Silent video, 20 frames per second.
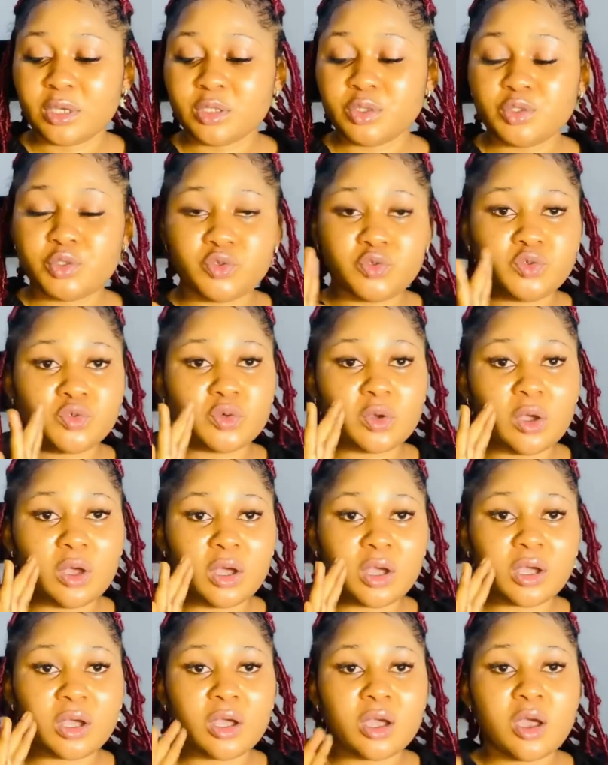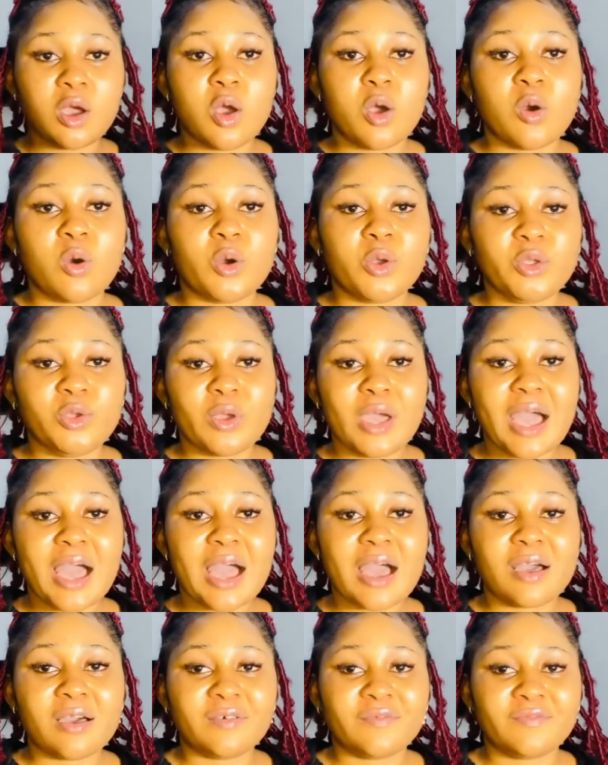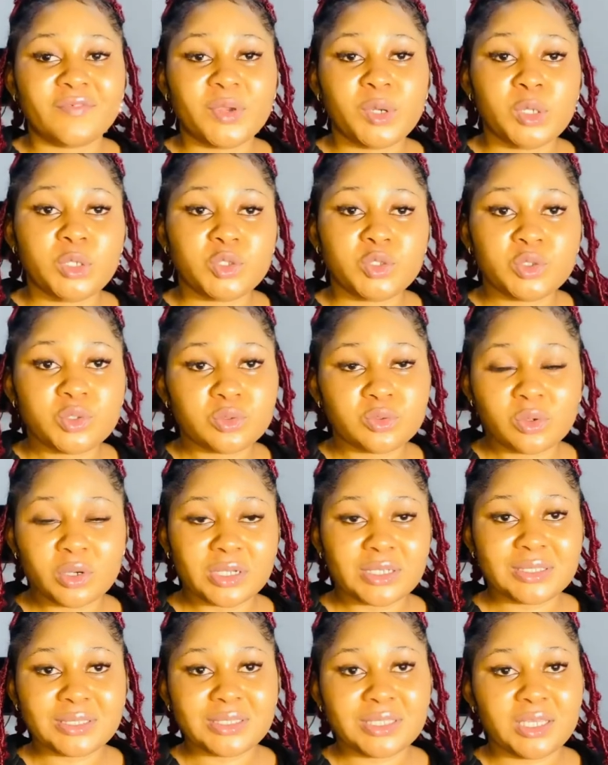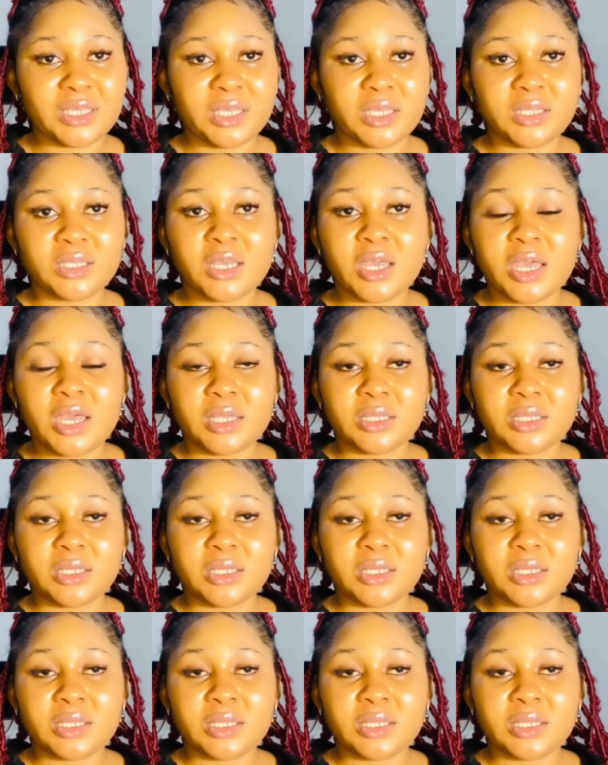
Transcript: strong, or you have very strong skin,